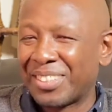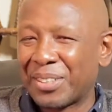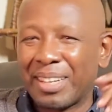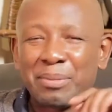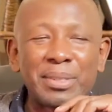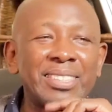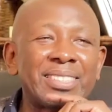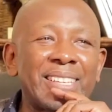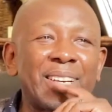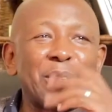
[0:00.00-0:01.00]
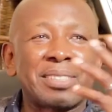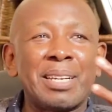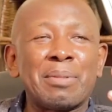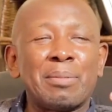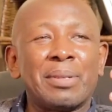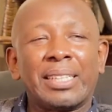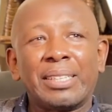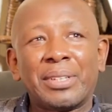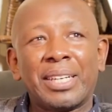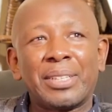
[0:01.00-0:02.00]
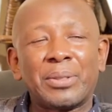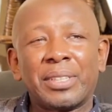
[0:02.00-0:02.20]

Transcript: you can, I mean, this is like Osama, man. You can't do